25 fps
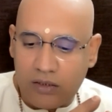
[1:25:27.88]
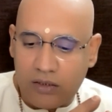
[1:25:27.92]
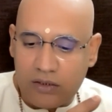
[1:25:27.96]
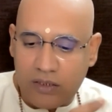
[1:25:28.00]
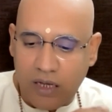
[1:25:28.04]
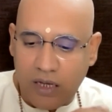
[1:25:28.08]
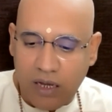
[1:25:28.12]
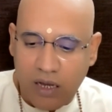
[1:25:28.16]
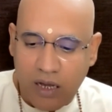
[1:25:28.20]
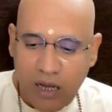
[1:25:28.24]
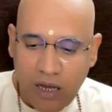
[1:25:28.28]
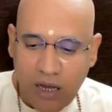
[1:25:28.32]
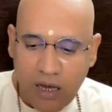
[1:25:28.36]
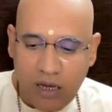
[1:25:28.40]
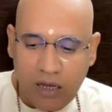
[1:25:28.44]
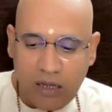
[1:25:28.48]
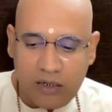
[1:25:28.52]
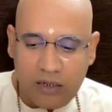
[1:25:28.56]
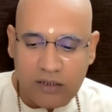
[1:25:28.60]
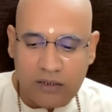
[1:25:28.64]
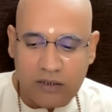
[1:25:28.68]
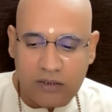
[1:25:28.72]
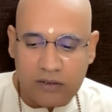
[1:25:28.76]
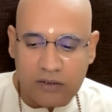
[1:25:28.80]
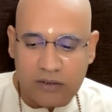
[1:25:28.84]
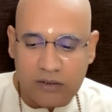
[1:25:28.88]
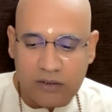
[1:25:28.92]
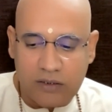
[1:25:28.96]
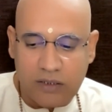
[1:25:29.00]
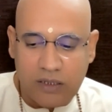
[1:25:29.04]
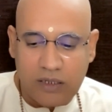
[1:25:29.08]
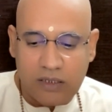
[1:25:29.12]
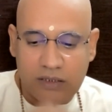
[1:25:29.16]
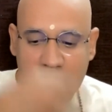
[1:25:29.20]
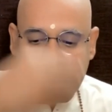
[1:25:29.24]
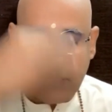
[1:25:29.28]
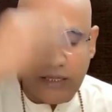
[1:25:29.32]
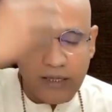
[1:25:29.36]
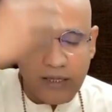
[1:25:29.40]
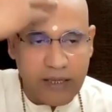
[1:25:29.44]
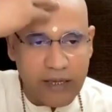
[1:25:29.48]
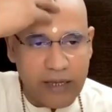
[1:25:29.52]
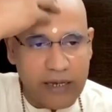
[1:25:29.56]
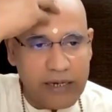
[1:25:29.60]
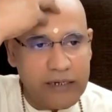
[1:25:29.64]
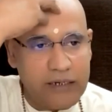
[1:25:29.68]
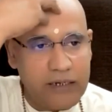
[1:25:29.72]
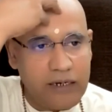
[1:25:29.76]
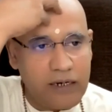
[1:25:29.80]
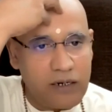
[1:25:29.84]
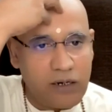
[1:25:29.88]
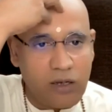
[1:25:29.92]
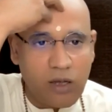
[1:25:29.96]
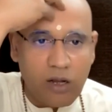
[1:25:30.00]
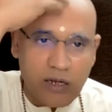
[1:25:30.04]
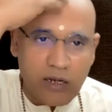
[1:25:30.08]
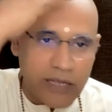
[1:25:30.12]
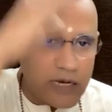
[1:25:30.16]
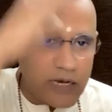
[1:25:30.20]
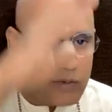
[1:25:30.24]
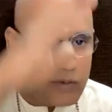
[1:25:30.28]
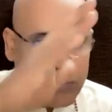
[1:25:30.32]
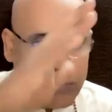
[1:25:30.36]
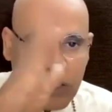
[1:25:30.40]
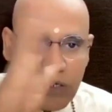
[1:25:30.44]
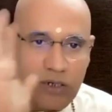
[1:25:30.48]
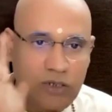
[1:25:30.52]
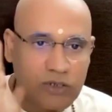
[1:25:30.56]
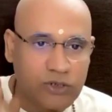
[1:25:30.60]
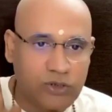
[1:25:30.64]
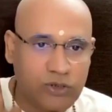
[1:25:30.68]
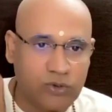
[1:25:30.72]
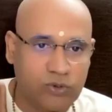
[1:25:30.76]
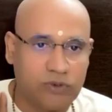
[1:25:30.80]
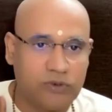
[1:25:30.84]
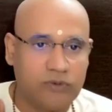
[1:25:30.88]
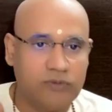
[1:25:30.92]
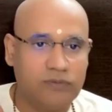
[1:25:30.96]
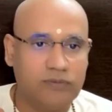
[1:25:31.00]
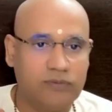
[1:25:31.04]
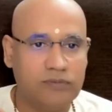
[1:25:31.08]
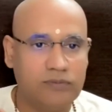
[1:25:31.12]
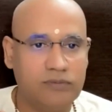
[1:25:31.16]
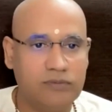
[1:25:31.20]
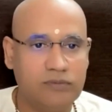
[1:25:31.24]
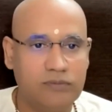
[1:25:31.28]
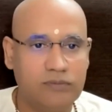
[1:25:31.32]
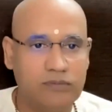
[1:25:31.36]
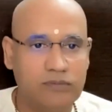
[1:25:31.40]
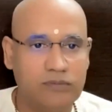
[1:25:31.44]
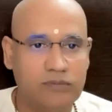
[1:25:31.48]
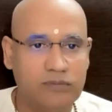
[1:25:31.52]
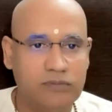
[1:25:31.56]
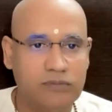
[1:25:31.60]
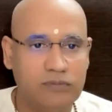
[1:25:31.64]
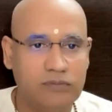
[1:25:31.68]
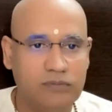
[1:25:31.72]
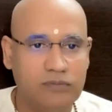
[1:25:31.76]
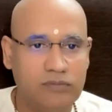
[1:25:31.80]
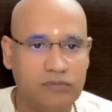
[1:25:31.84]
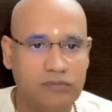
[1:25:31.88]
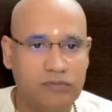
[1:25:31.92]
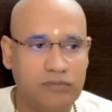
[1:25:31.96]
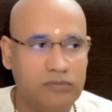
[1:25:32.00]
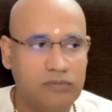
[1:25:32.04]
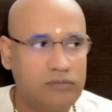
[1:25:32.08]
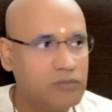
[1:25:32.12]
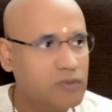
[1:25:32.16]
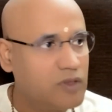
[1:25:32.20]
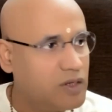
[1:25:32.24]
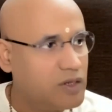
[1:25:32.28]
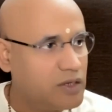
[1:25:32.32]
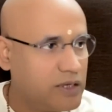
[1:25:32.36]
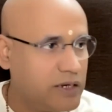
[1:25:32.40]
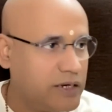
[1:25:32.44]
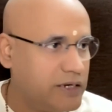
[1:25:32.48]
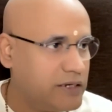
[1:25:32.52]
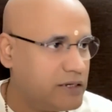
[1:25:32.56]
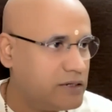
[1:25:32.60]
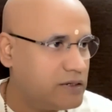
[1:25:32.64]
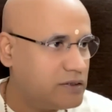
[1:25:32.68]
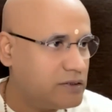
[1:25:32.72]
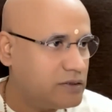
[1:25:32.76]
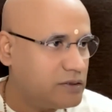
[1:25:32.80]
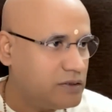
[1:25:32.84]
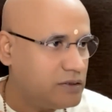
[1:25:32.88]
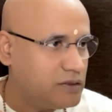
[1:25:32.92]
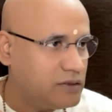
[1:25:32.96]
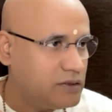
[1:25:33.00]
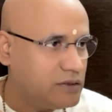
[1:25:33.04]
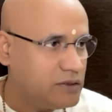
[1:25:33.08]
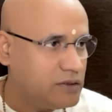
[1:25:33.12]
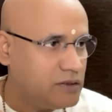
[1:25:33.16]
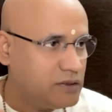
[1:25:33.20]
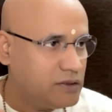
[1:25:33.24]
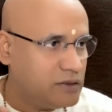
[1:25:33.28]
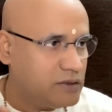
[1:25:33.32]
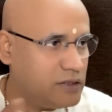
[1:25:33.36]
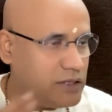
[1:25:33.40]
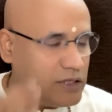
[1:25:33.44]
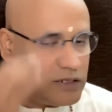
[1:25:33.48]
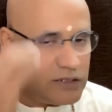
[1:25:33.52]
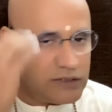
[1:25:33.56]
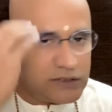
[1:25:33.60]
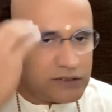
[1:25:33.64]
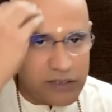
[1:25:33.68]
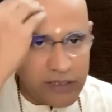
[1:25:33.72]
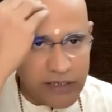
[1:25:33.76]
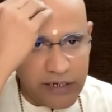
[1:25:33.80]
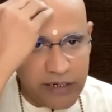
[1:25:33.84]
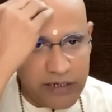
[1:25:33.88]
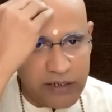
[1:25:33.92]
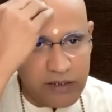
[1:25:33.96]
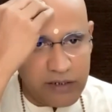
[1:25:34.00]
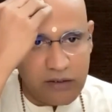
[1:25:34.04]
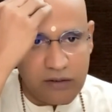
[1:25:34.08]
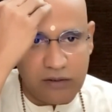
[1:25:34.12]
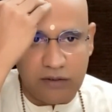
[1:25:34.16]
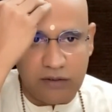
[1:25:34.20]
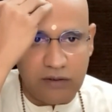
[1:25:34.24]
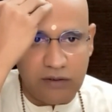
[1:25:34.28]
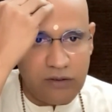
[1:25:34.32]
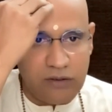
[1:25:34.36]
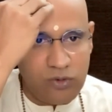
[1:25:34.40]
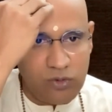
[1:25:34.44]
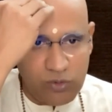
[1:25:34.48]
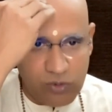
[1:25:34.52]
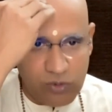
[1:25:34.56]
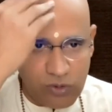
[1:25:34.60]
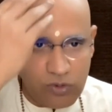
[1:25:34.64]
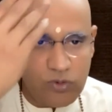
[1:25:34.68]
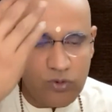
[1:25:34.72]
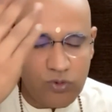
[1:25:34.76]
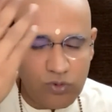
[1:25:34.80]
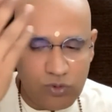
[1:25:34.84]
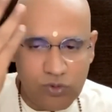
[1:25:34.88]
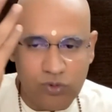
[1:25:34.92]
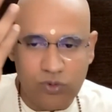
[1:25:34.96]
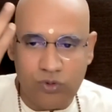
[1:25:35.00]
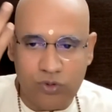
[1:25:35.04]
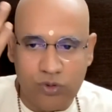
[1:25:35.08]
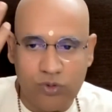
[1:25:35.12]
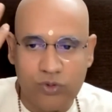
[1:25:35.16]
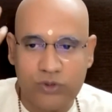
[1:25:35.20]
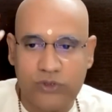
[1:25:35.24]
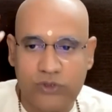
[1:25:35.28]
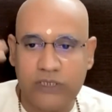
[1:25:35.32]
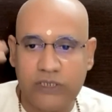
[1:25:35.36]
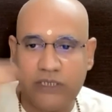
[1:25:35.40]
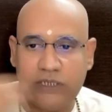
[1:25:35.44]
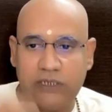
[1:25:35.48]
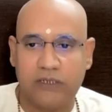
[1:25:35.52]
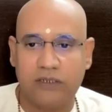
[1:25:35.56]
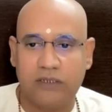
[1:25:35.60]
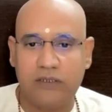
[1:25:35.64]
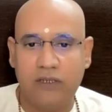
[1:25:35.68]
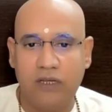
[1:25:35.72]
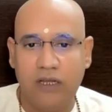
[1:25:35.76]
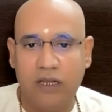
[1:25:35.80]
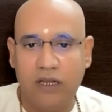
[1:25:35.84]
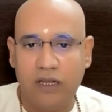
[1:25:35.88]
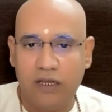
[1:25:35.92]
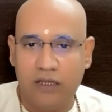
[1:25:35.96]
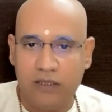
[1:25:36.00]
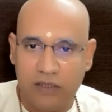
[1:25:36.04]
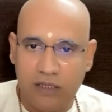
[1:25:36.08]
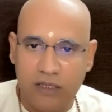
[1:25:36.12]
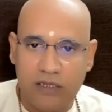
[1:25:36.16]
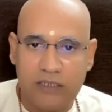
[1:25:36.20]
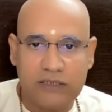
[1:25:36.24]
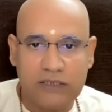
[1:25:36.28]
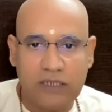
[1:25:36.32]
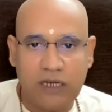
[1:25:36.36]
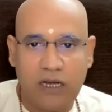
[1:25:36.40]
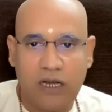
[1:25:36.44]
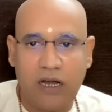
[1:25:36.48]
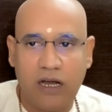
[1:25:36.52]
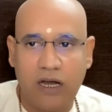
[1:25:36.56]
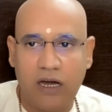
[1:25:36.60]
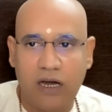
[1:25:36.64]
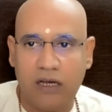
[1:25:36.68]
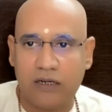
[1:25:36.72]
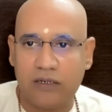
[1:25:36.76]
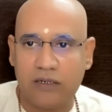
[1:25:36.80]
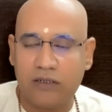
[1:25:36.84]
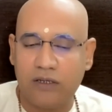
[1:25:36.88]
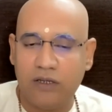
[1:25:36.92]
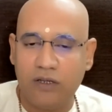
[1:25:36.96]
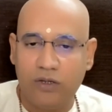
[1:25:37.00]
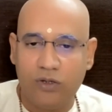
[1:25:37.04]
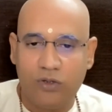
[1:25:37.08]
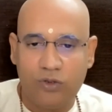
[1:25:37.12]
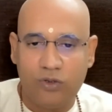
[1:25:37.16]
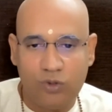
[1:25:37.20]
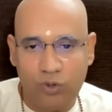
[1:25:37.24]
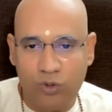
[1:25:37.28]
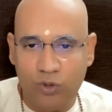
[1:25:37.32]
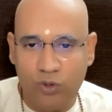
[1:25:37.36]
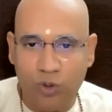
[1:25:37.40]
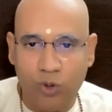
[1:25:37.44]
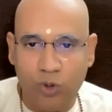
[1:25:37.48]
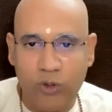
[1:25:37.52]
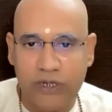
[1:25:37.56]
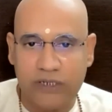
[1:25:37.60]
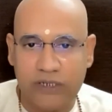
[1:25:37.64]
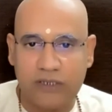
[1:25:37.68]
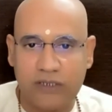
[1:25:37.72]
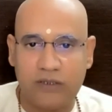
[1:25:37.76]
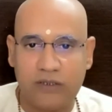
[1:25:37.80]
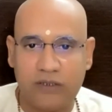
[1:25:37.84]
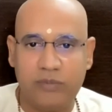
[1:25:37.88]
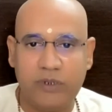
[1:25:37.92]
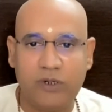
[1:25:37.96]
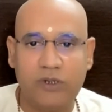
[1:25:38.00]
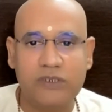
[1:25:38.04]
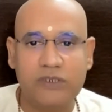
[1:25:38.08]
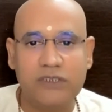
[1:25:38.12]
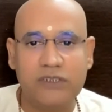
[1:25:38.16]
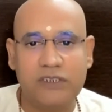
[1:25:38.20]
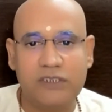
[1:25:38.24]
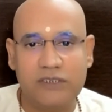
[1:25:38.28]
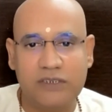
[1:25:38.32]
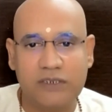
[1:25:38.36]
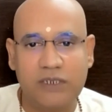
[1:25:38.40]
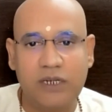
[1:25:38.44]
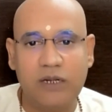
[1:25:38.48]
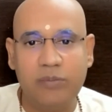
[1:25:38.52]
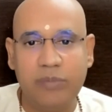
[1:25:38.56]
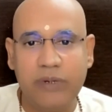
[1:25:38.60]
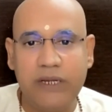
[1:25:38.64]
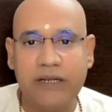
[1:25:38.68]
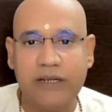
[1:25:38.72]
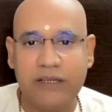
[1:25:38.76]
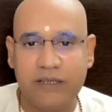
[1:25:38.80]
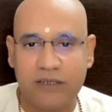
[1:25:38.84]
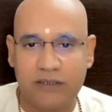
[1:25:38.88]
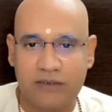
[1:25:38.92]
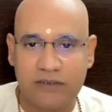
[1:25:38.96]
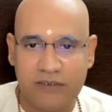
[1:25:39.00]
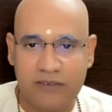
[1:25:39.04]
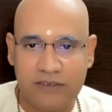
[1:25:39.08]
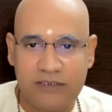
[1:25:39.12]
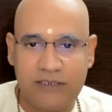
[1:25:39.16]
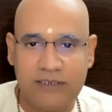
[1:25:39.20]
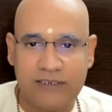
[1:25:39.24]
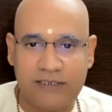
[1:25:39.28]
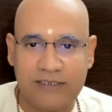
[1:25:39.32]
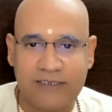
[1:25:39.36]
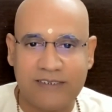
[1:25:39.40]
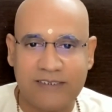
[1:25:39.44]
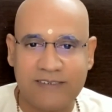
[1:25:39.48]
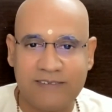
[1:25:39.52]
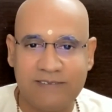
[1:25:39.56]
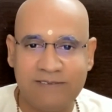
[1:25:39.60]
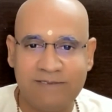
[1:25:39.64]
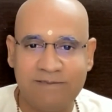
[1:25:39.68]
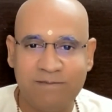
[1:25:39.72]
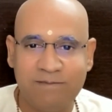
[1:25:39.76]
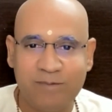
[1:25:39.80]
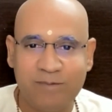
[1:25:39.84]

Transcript: the heart, the head and all can be understood. Correct? There is the head. You see it. There is the heart. You know it because it is still beating, isn't it?